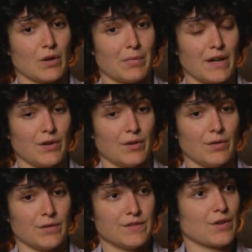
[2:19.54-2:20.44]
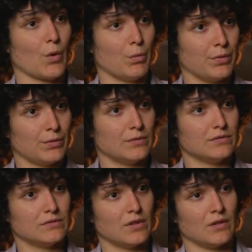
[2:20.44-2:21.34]
a better scope
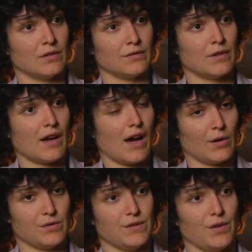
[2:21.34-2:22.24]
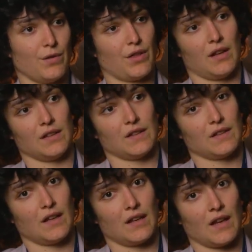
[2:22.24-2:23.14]
of how to do
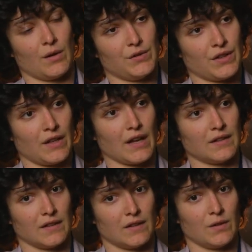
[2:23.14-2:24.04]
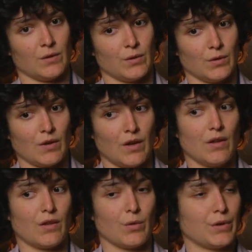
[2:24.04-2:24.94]
things and how to connect it to
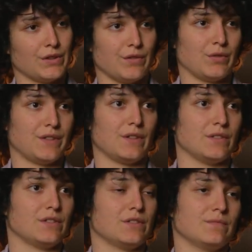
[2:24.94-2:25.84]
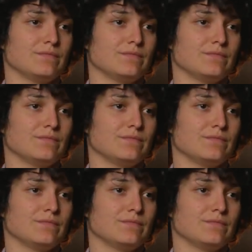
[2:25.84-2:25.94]
the world of research.